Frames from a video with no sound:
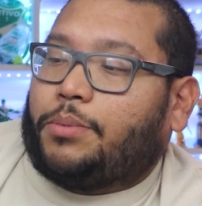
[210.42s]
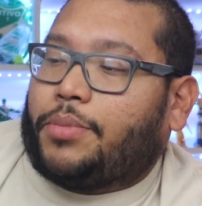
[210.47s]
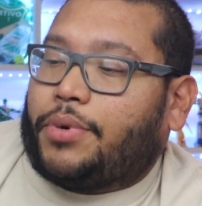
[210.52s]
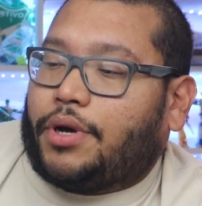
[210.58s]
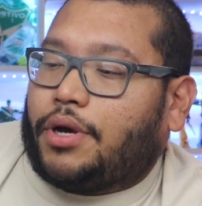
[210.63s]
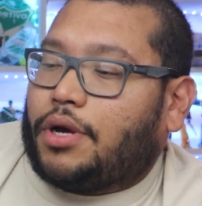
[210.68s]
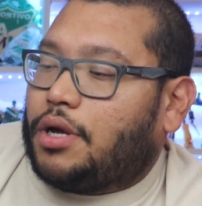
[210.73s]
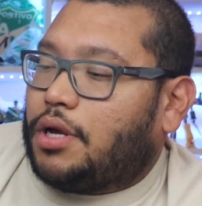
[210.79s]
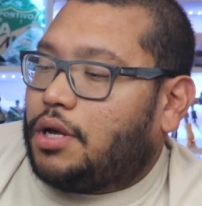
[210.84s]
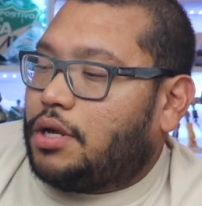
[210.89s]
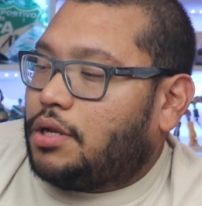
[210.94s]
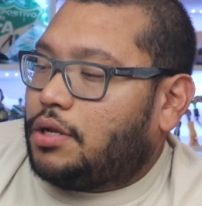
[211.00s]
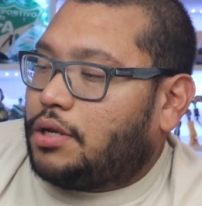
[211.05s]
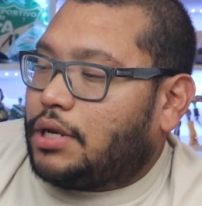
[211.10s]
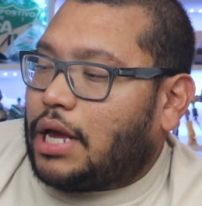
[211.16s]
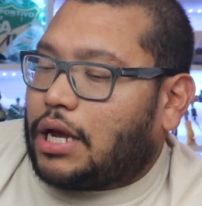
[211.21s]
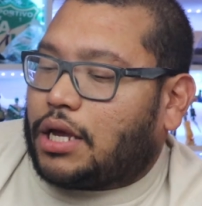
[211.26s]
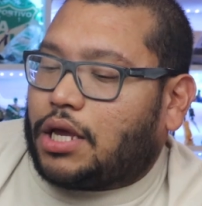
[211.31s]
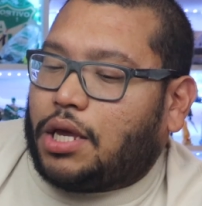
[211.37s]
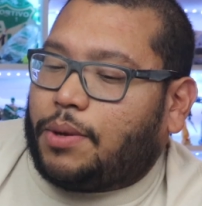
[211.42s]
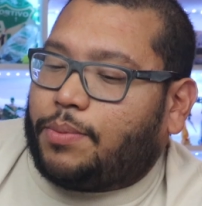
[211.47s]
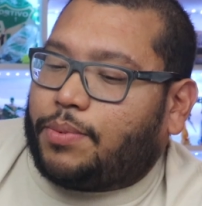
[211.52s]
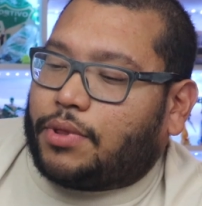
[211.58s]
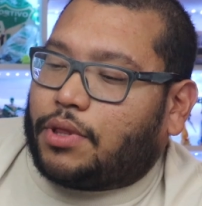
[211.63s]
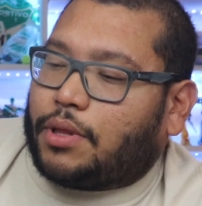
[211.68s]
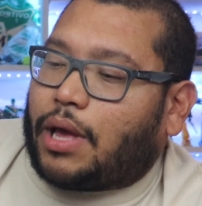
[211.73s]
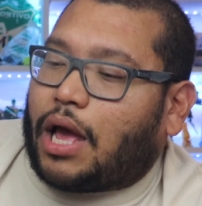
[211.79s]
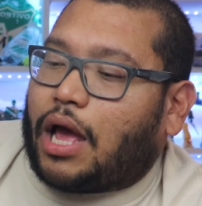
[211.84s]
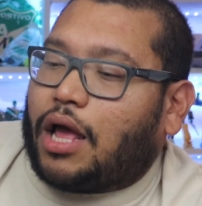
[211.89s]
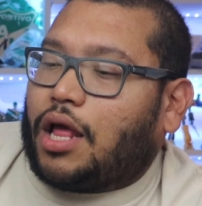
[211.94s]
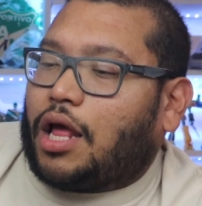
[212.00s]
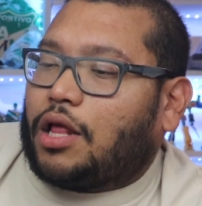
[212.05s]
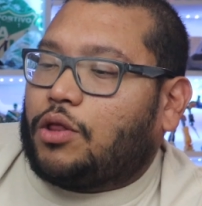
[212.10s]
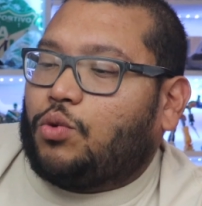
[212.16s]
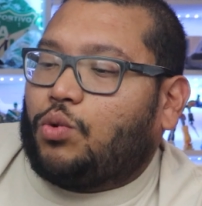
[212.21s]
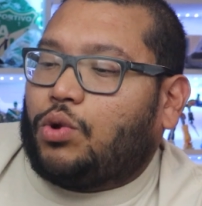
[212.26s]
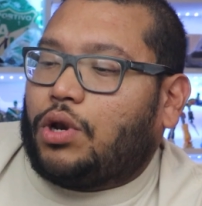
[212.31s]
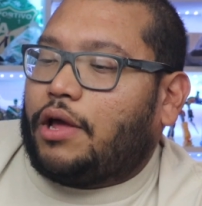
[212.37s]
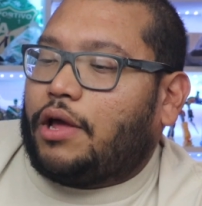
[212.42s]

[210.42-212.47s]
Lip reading: but not keeping them. I do